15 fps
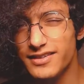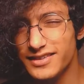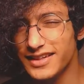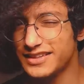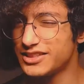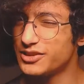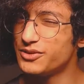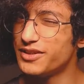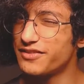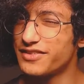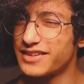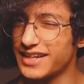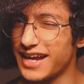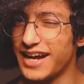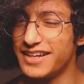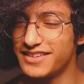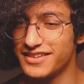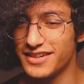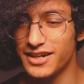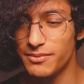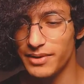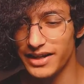are like two different kinds of
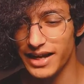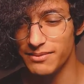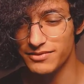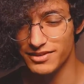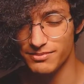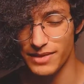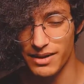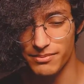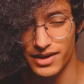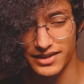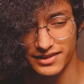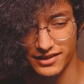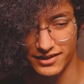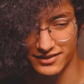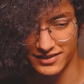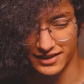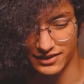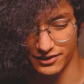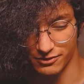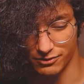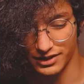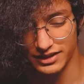Kirby games in my mind. There's like
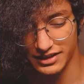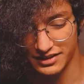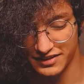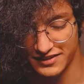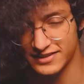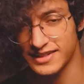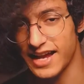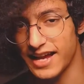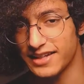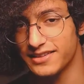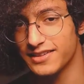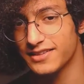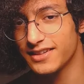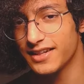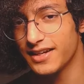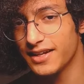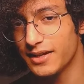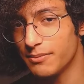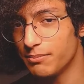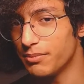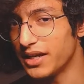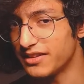the really standard,
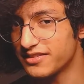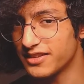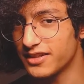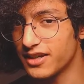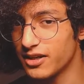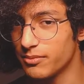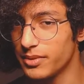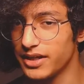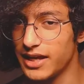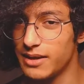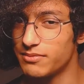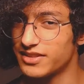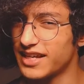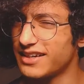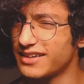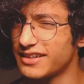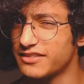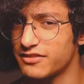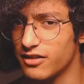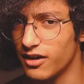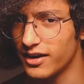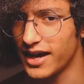basic Kirby games, kind of like
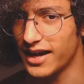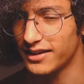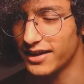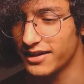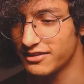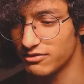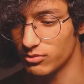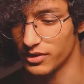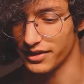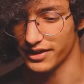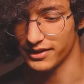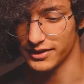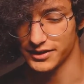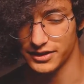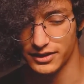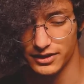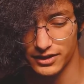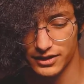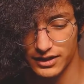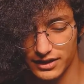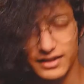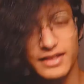Star Allies, where they
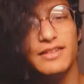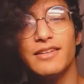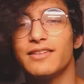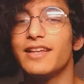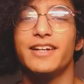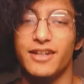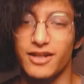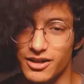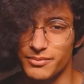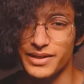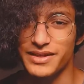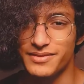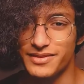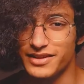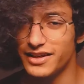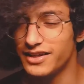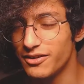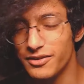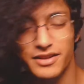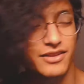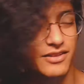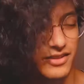look like Kirby. You
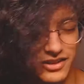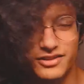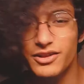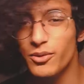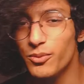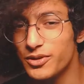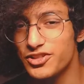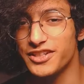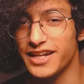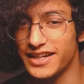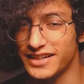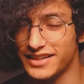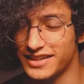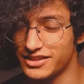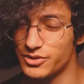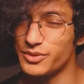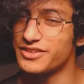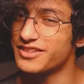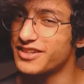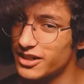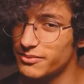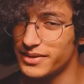know what you're getting into
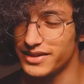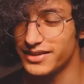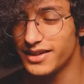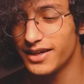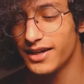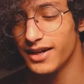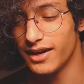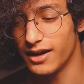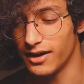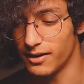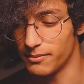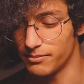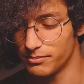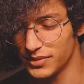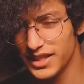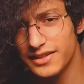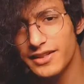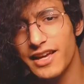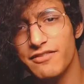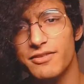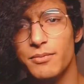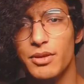with Kirby. But then
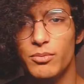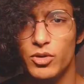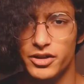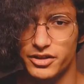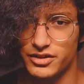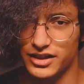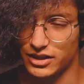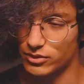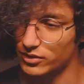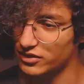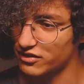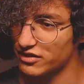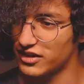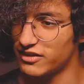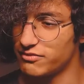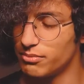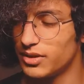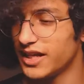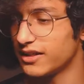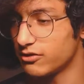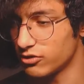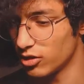you have some of the more unique ones. You have
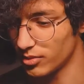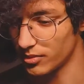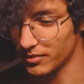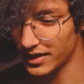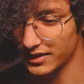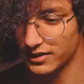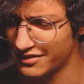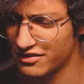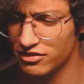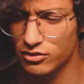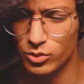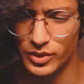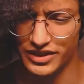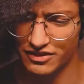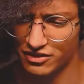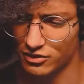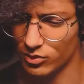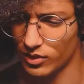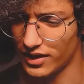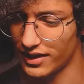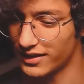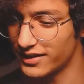Planet Robobot, Squeak
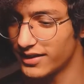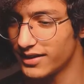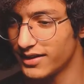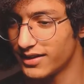Squad,